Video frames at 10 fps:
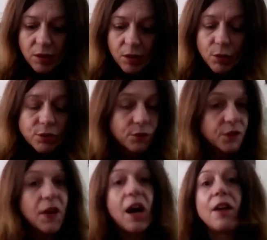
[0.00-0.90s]
all sorts
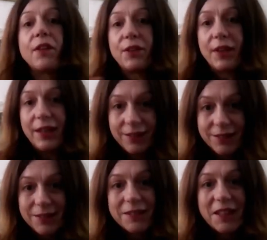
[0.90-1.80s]
of other
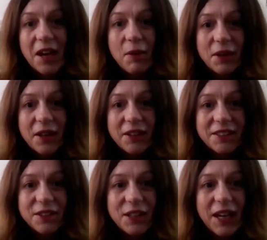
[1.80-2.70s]
things that I won't go
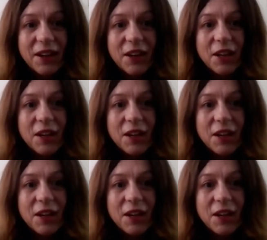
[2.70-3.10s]
into now.